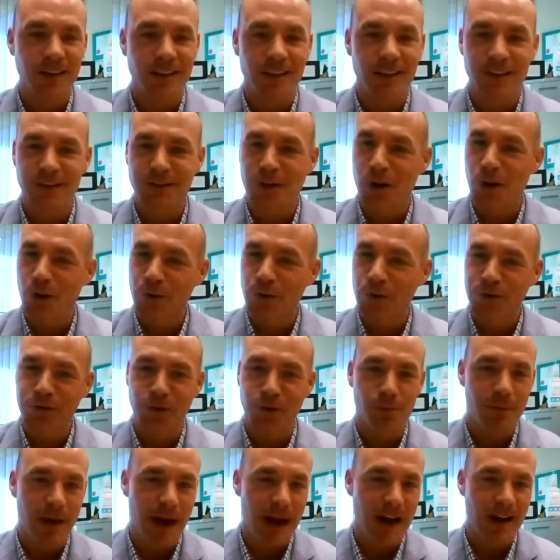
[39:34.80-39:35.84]
on the East Coast, so
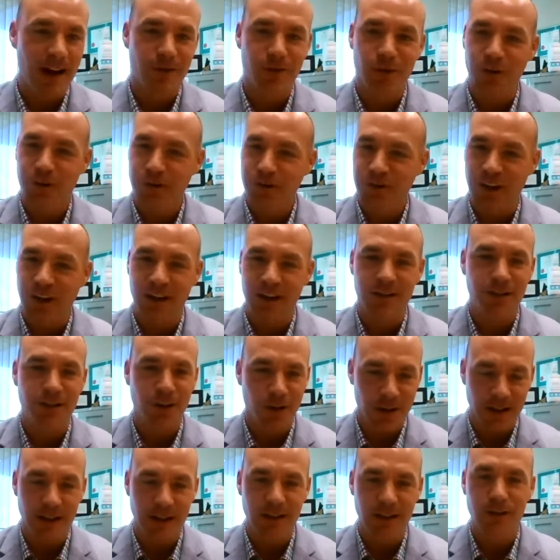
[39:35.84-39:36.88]
mackerel,
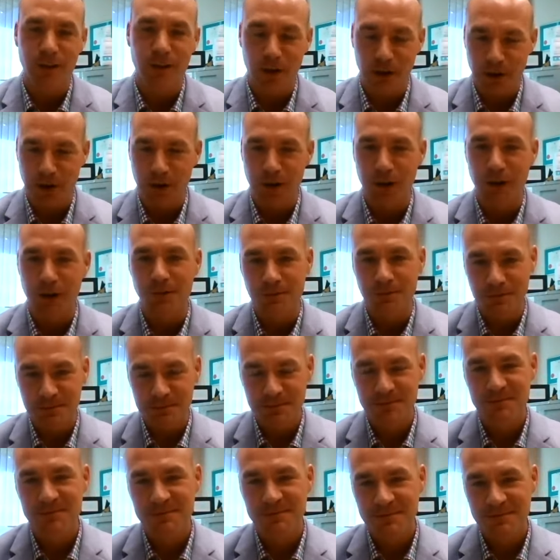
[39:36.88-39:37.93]
sardines, very good.
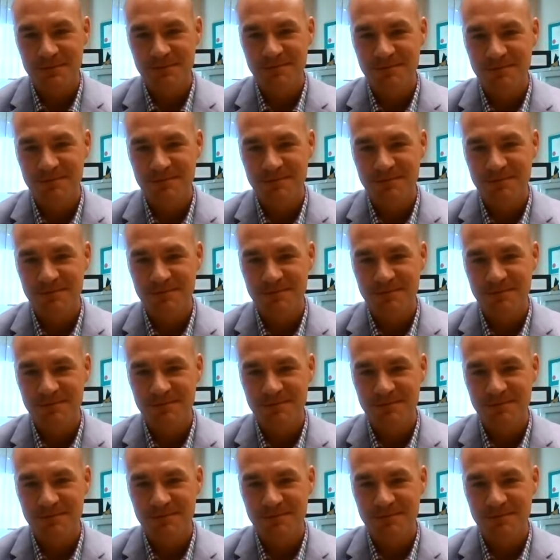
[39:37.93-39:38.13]
Okay,